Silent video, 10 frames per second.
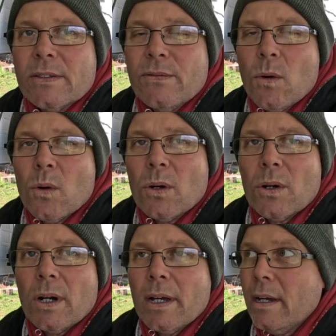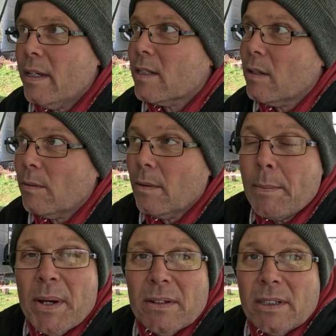for, it
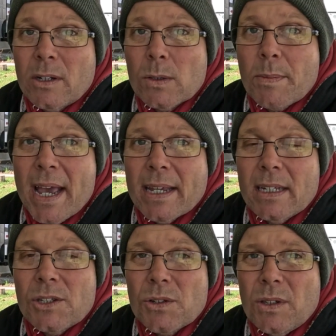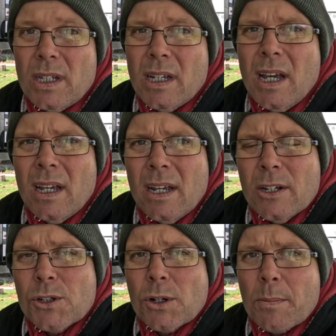apparently goes back into the
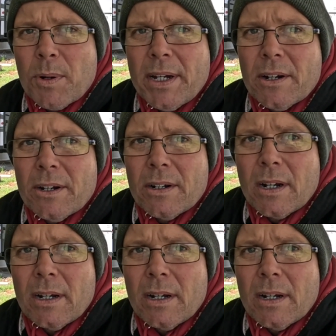circuit breaker,